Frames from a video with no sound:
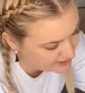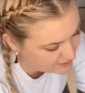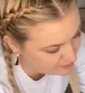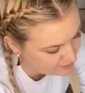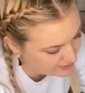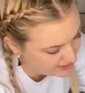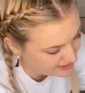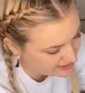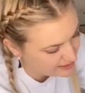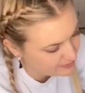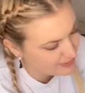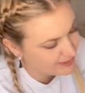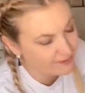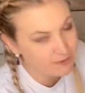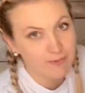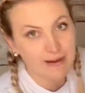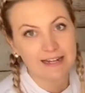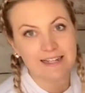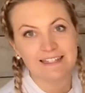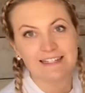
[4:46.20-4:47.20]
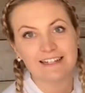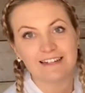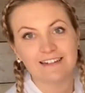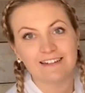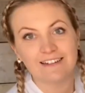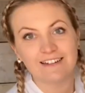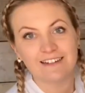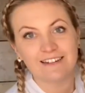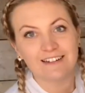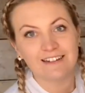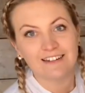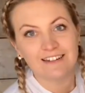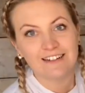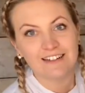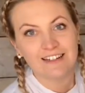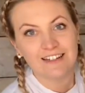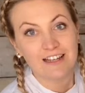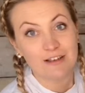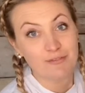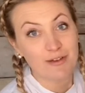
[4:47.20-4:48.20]
from Dixie Belle are amazing.
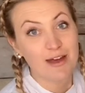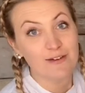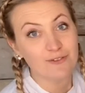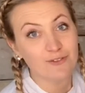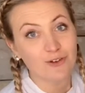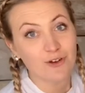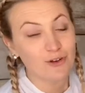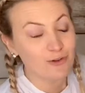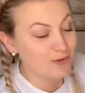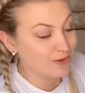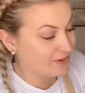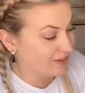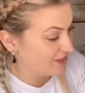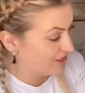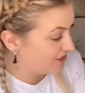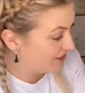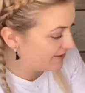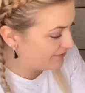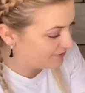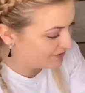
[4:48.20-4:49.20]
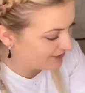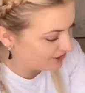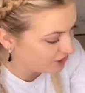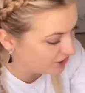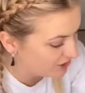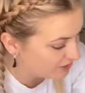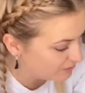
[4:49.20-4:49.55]
If you haven't got one, then you definitely should